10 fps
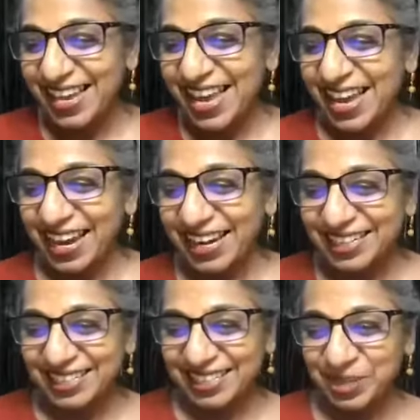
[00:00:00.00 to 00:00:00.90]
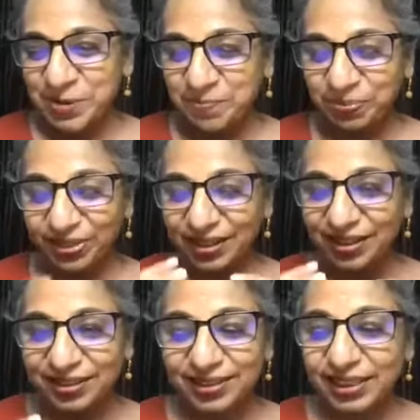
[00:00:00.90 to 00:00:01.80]
And
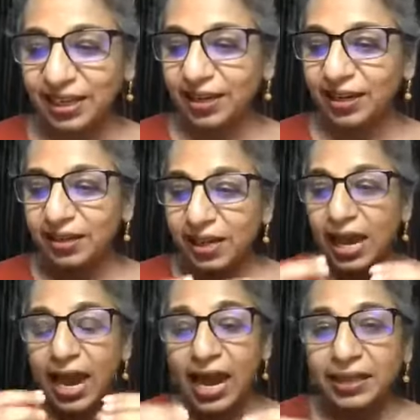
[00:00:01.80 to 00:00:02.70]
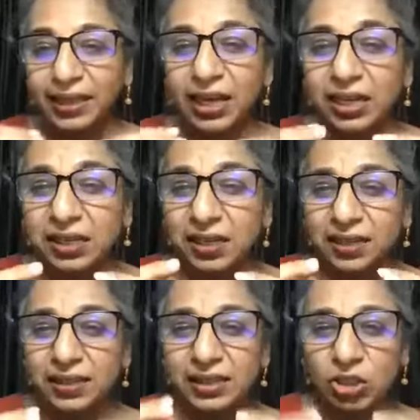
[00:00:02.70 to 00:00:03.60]

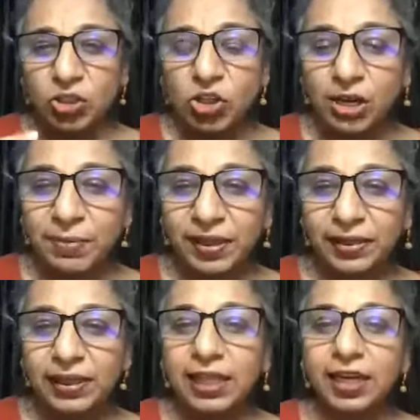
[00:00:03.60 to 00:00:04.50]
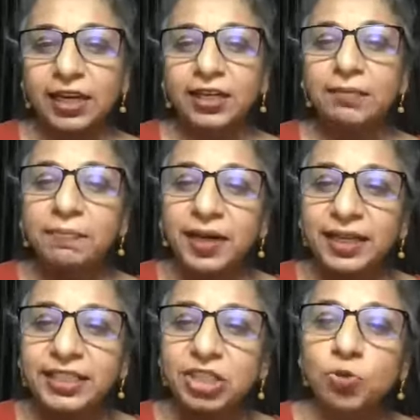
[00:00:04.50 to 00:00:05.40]
they also limit their
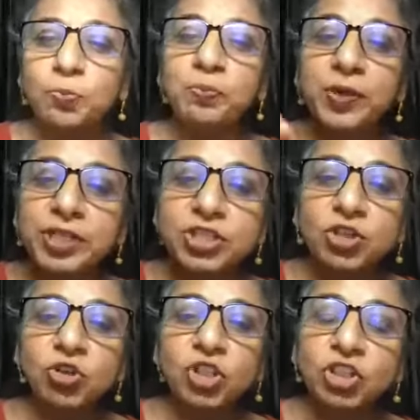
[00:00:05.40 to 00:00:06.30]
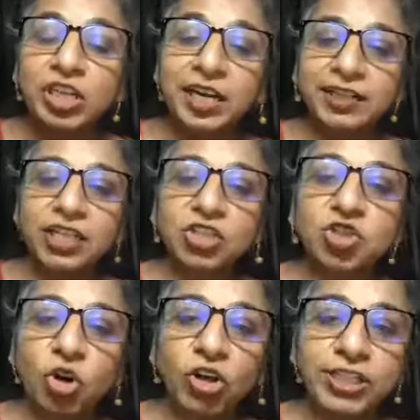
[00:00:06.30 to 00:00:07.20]
ability to pursue the career
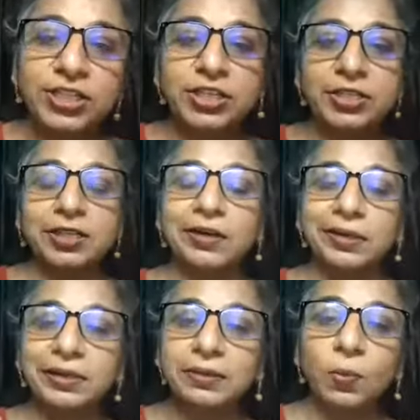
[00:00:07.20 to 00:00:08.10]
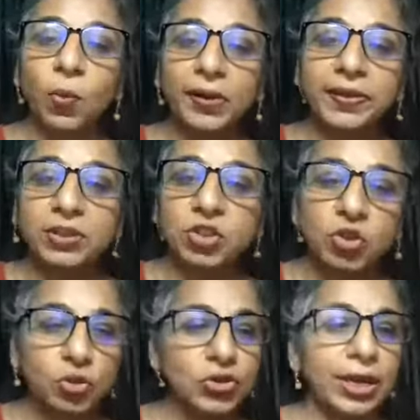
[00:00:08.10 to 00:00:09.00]
choices, what they
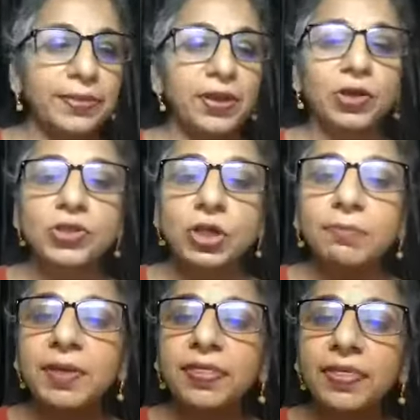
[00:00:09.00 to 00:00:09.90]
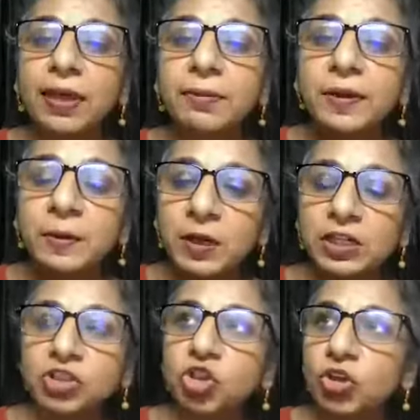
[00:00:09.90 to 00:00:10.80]
choose, and they also limit their
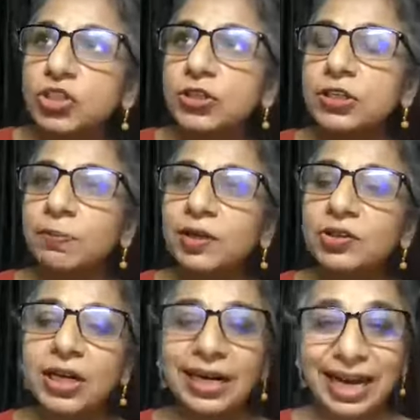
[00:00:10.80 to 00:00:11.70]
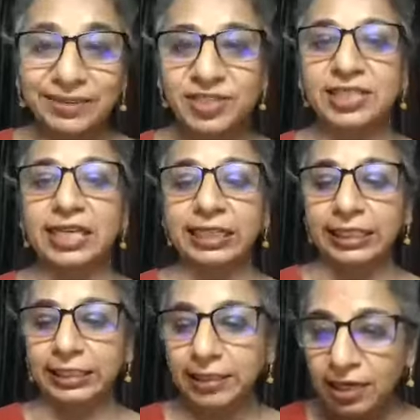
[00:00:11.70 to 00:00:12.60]
choices about the lives they
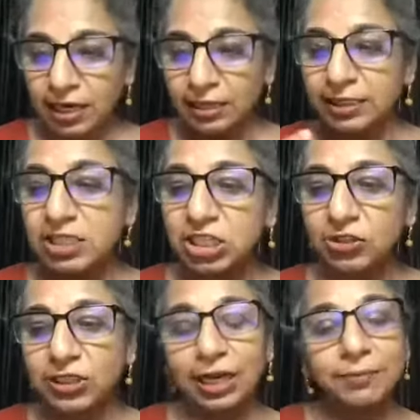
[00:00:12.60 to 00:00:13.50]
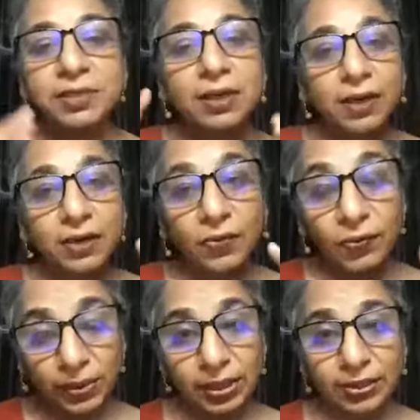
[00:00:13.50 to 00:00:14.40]
lead. The stereotypes
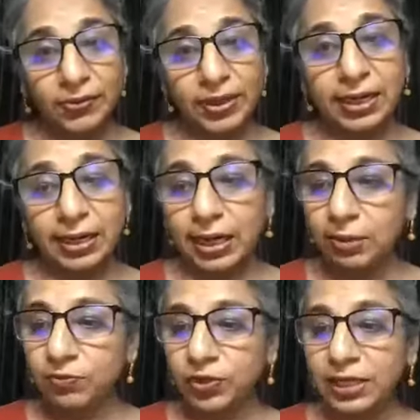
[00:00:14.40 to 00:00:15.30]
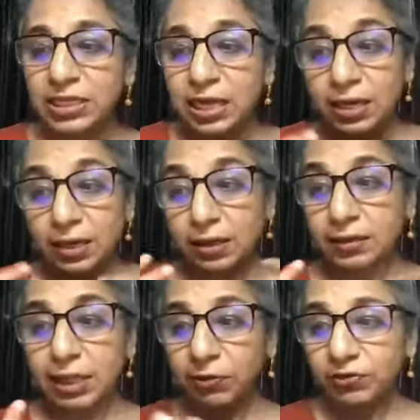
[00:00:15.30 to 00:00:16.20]
really, really are harmful, and
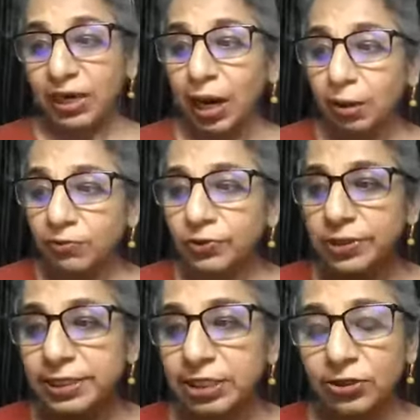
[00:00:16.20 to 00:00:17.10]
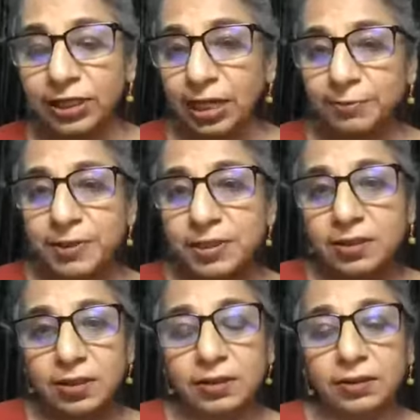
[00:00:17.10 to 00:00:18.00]
some of the harmful stereotypes,
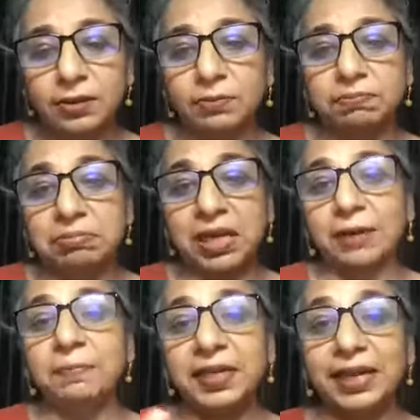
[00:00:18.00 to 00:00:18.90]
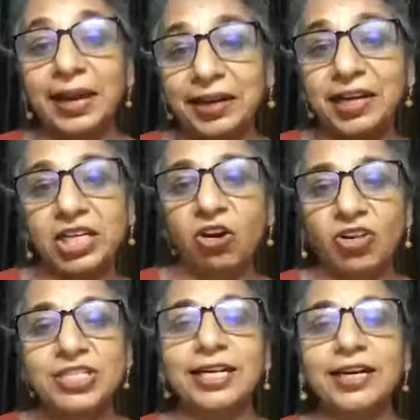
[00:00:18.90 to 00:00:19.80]
can be directly
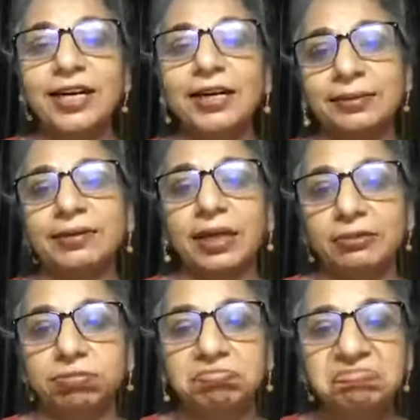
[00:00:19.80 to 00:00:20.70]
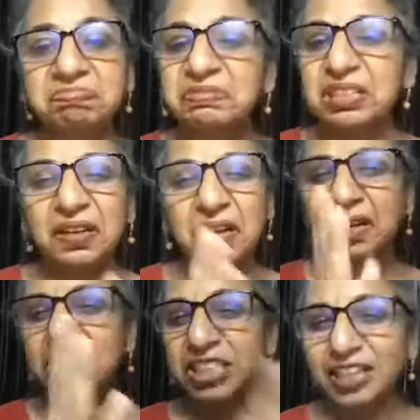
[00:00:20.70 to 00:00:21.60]
hostile, like, oh,
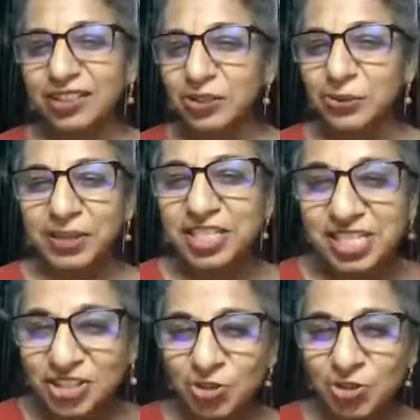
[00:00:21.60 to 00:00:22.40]
she can't do it, she's too